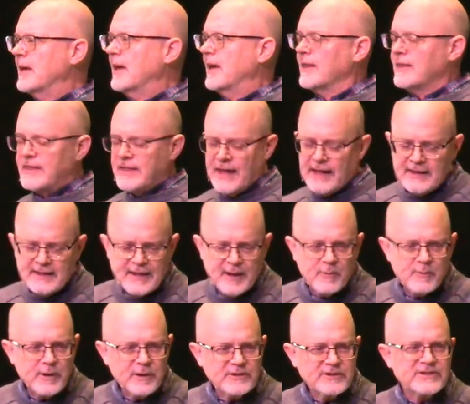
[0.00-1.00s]
And then
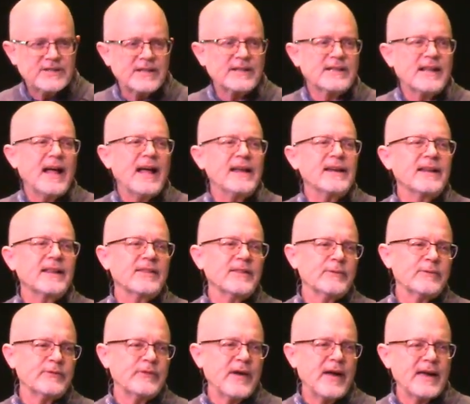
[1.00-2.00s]
that we'll delight in
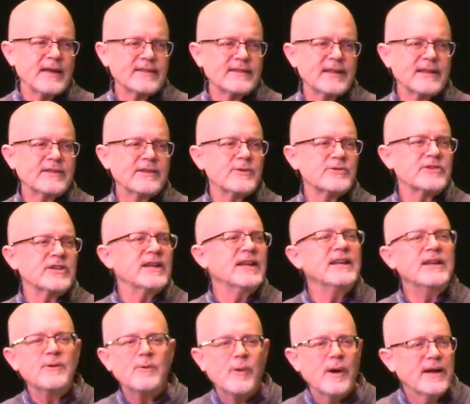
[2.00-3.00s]
the fact that there's
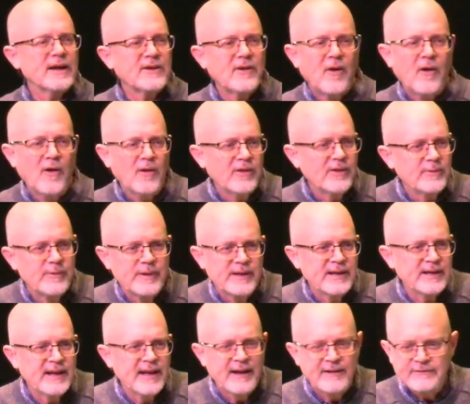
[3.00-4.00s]
any way at all that we
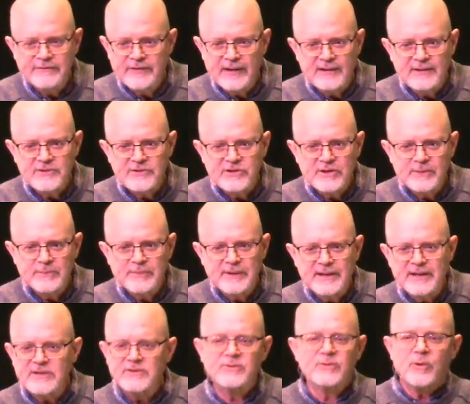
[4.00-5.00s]
can have fellowship,
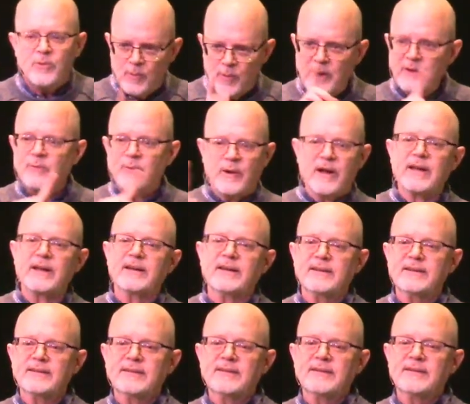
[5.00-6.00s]
and it's one way
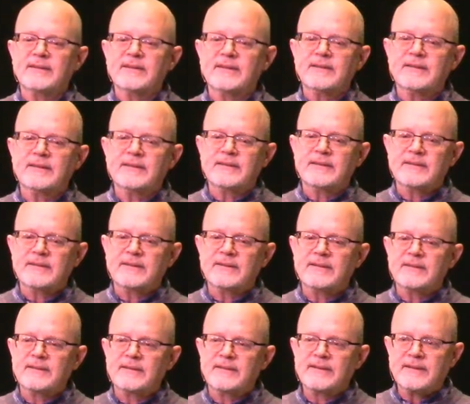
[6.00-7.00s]

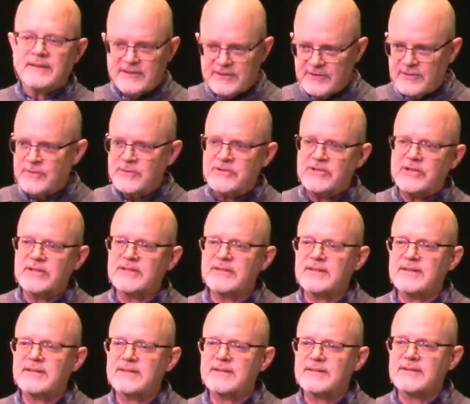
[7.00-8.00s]
it's through
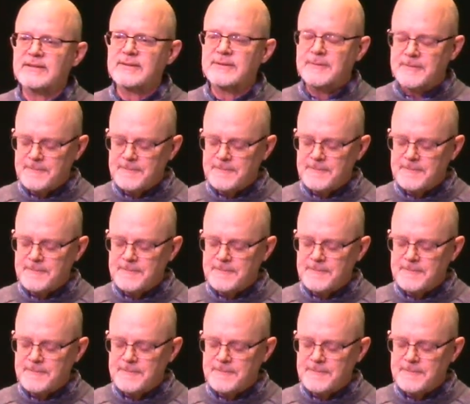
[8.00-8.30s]
Jesus.